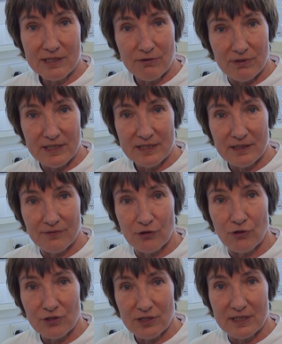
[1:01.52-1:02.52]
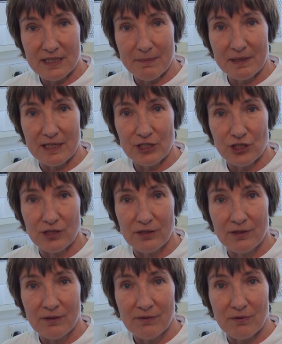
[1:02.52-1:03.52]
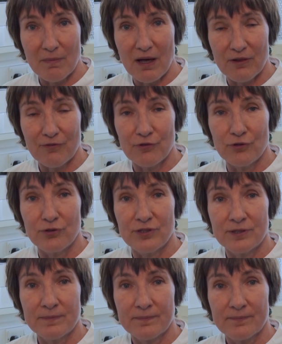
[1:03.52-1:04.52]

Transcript: is a risk of cross-contamination from other foods.